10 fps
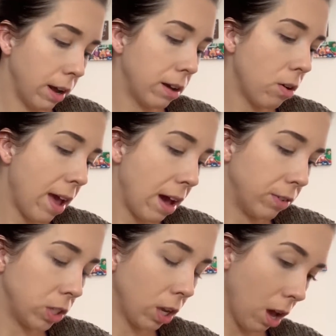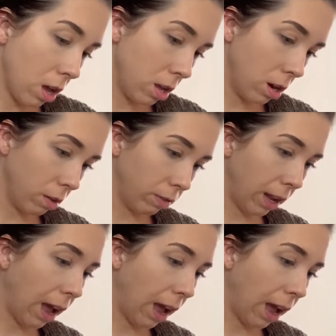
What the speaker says: I don't have a ton of like